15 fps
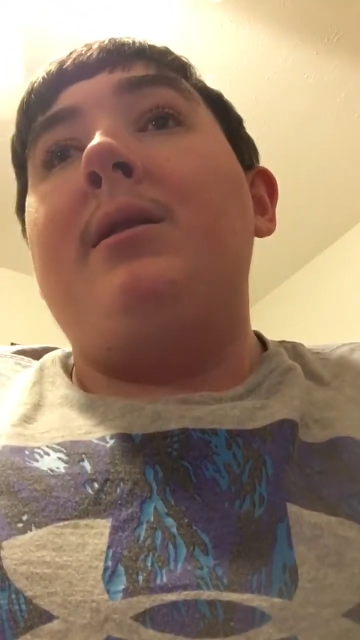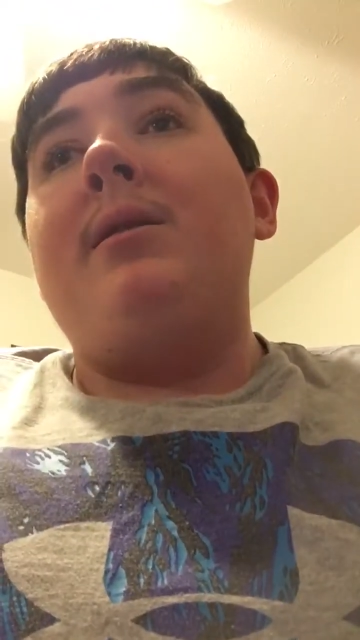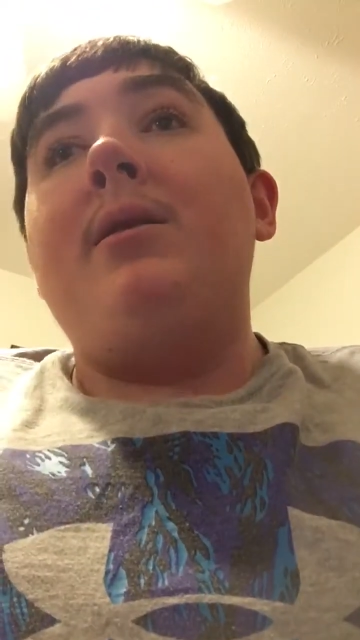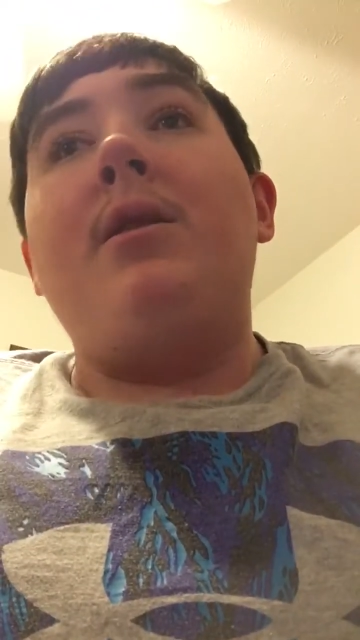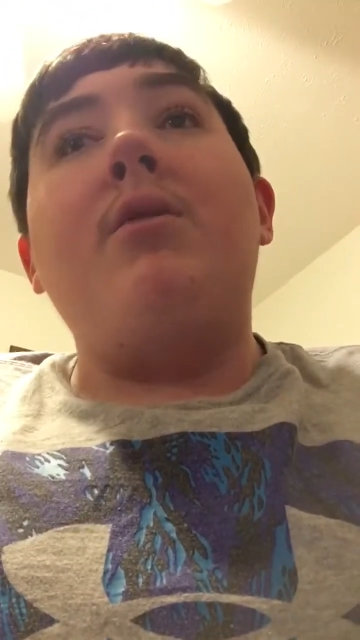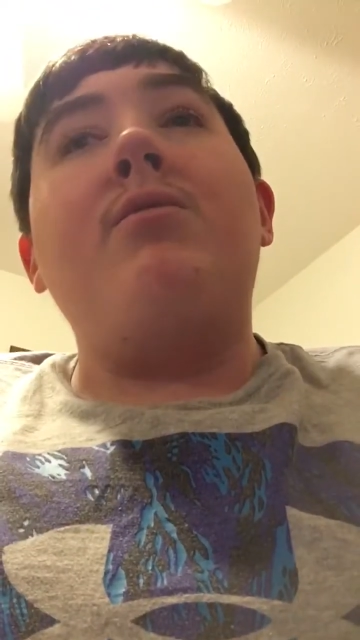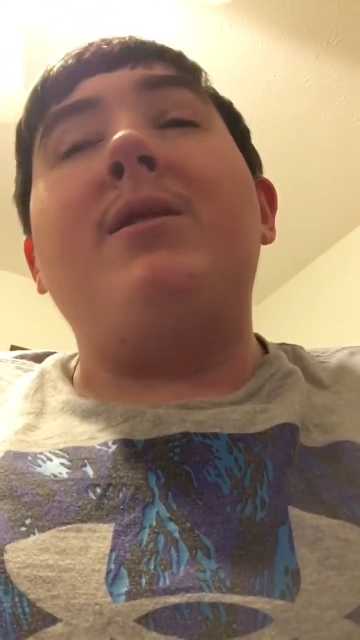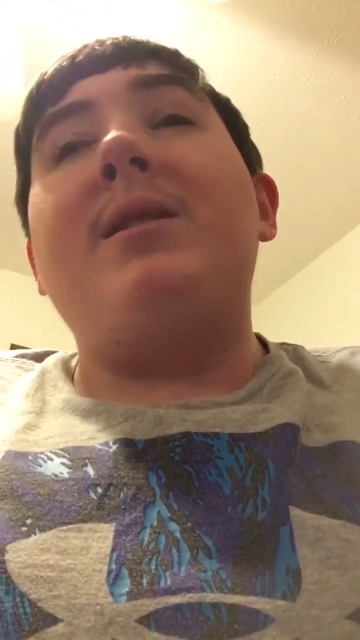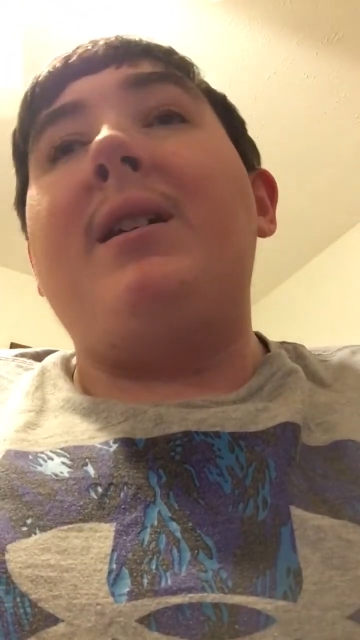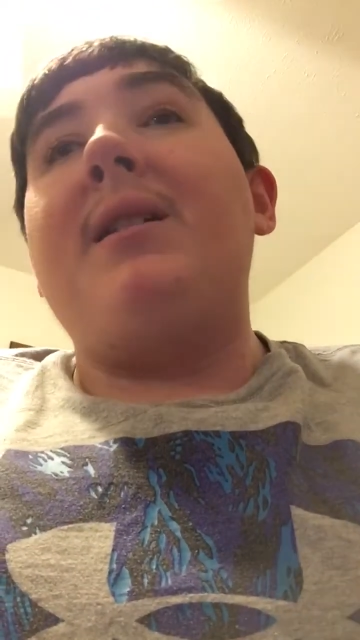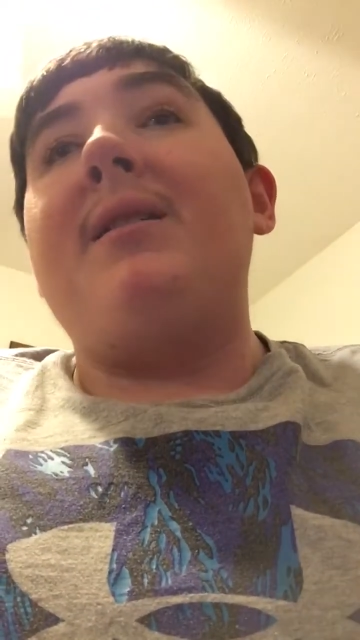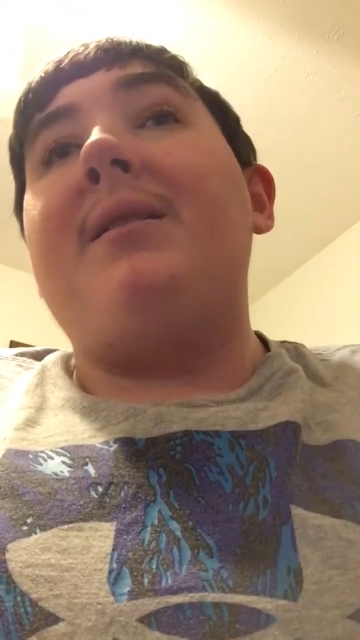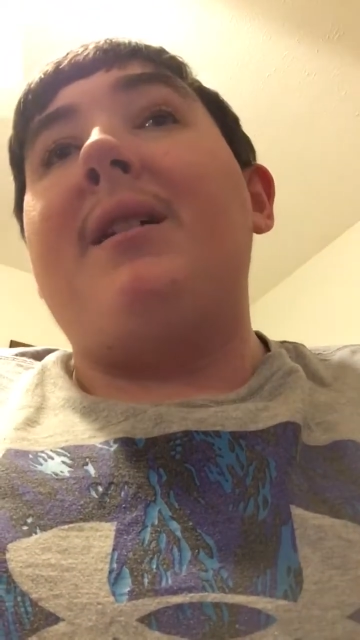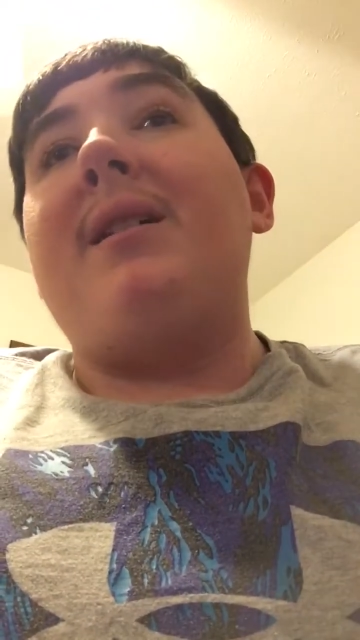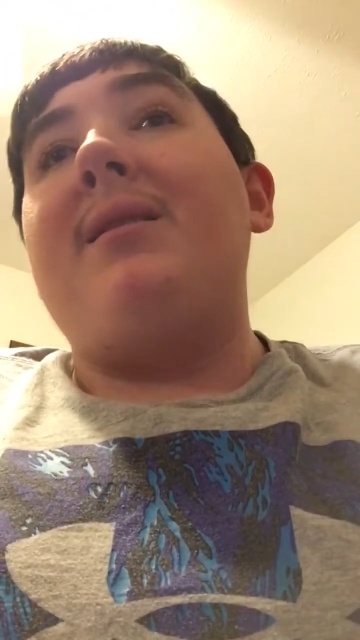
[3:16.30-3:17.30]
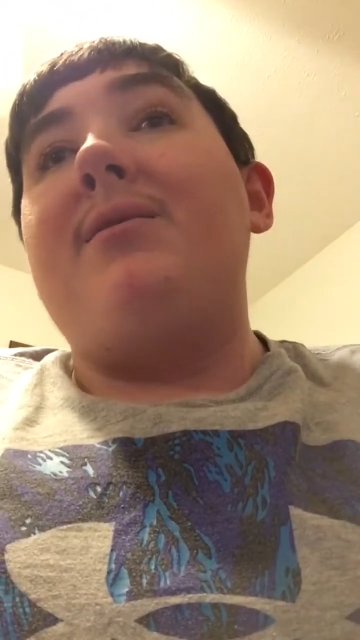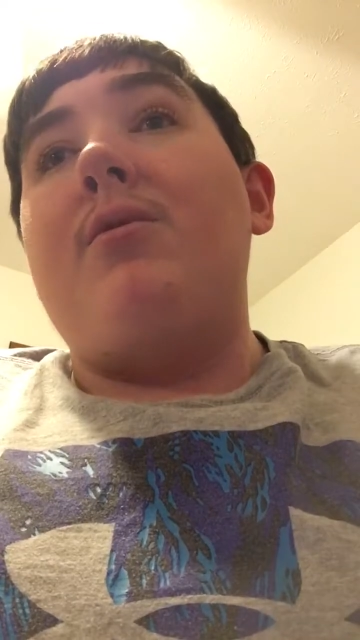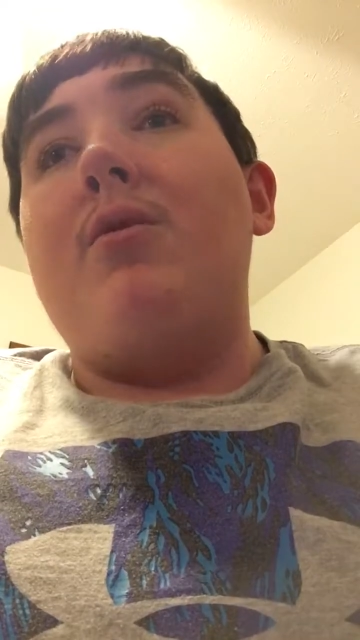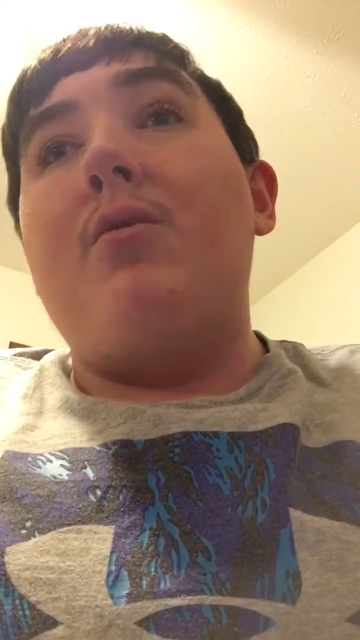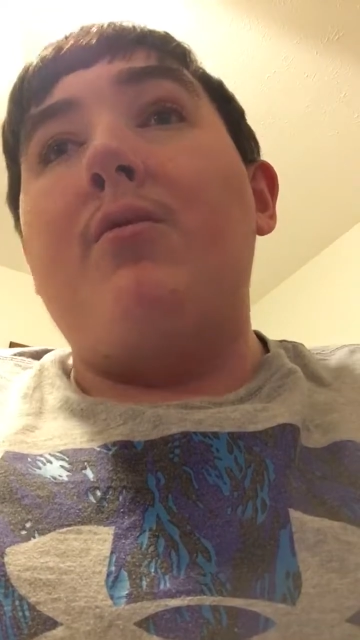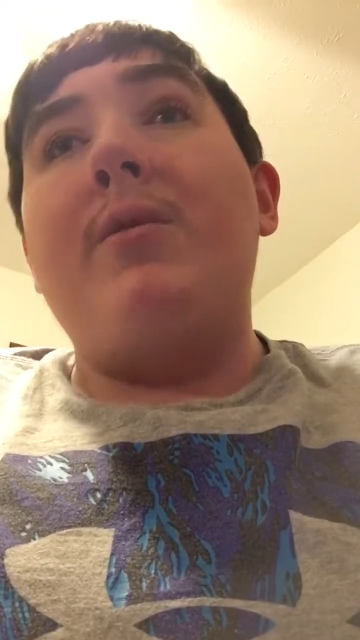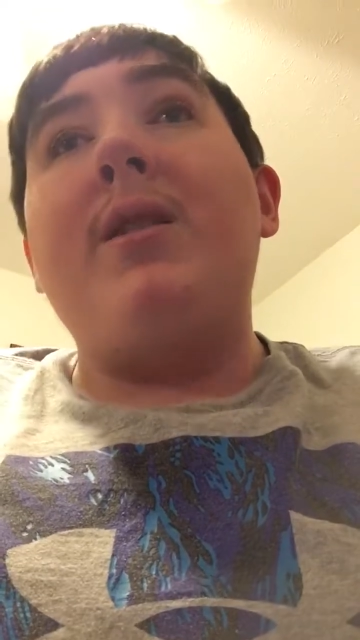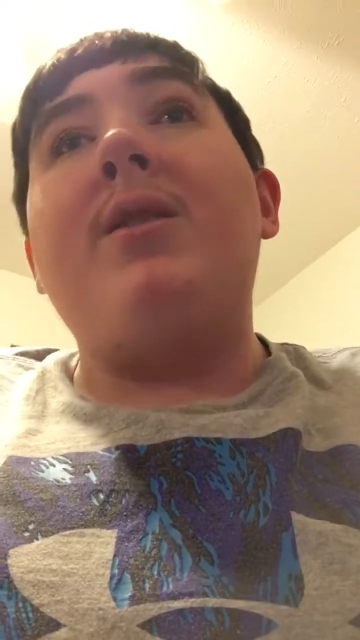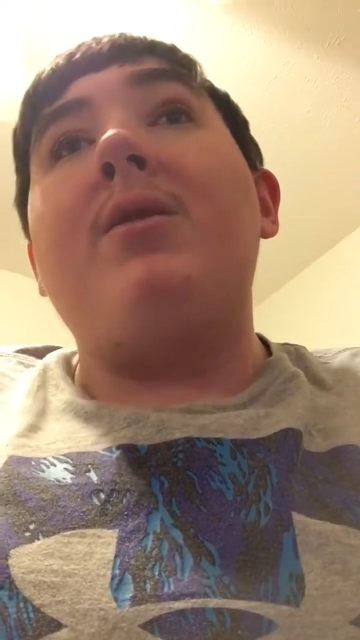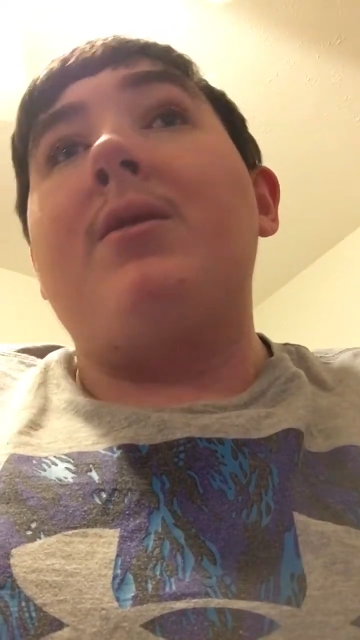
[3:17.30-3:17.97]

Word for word: do you realize that we could